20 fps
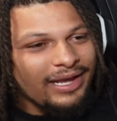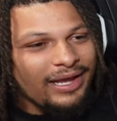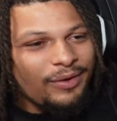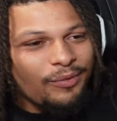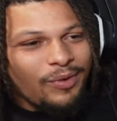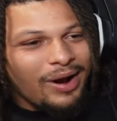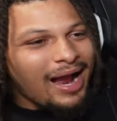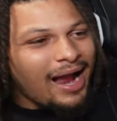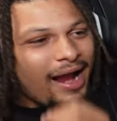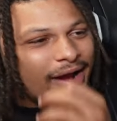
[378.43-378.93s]

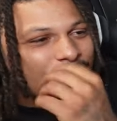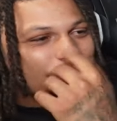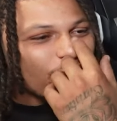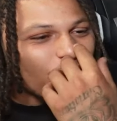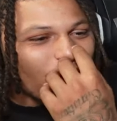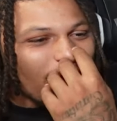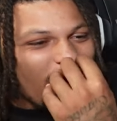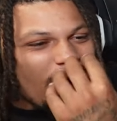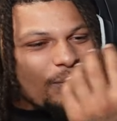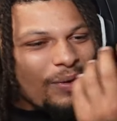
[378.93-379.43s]
Why are you
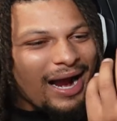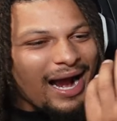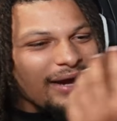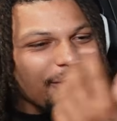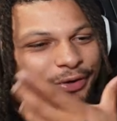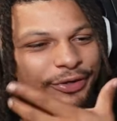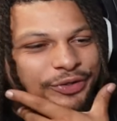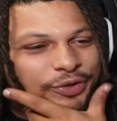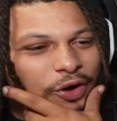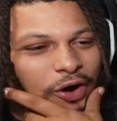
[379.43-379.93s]
why, why are
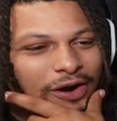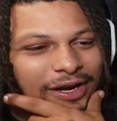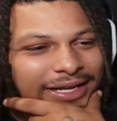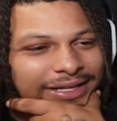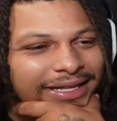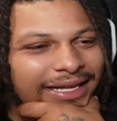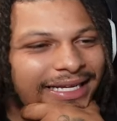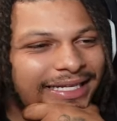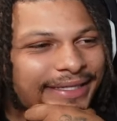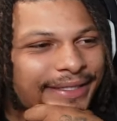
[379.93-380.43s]
you talking
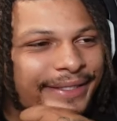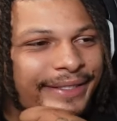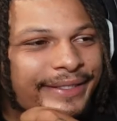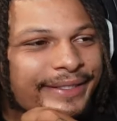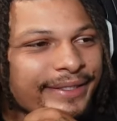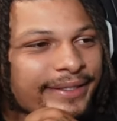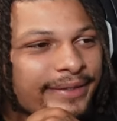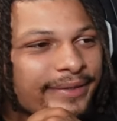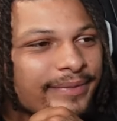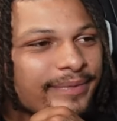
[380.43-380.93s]
like
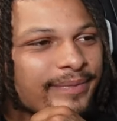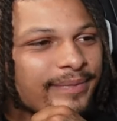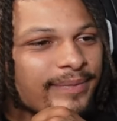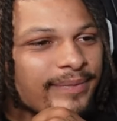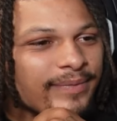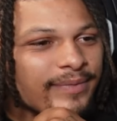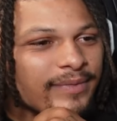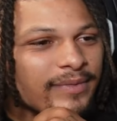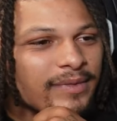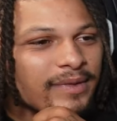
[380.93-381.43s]
this?
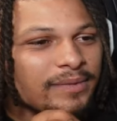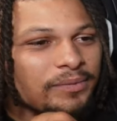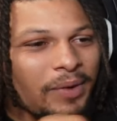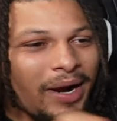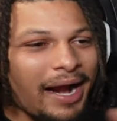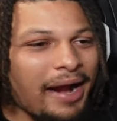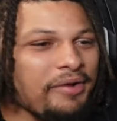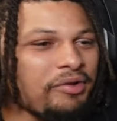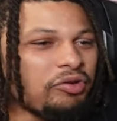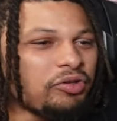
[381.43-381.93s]

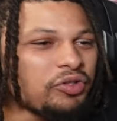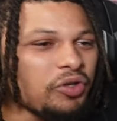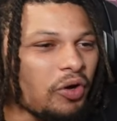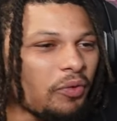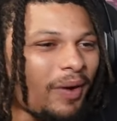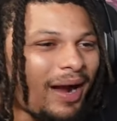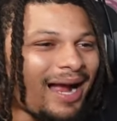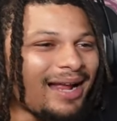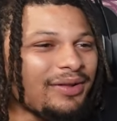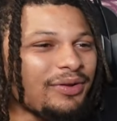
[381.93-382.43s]
Why are you talk
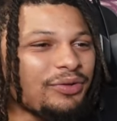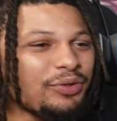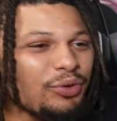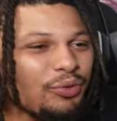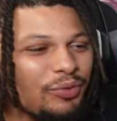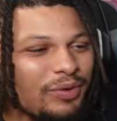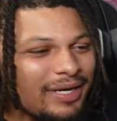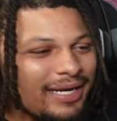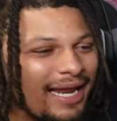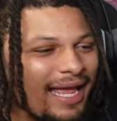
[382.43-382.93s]
why are you
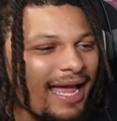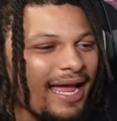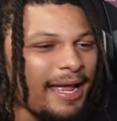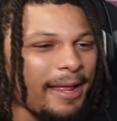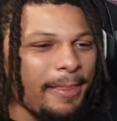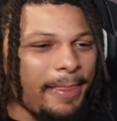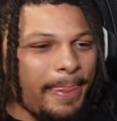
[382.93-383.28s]
doing that?